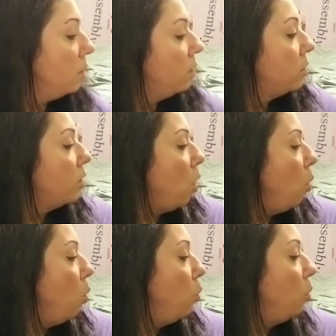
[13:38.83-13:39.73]

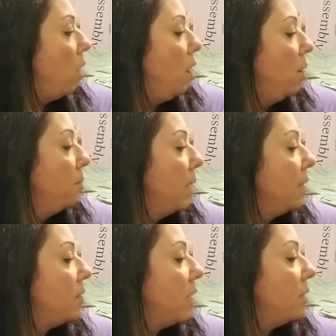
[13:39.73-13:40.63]
So um,
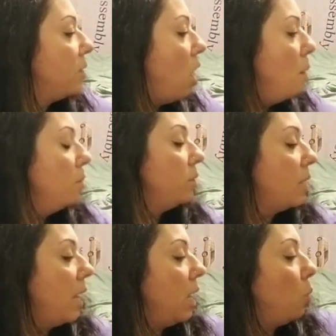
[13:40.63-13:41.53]
it's it's almost
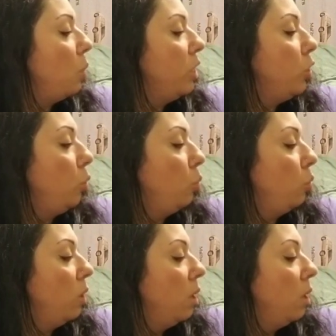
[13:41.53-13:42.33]
like when you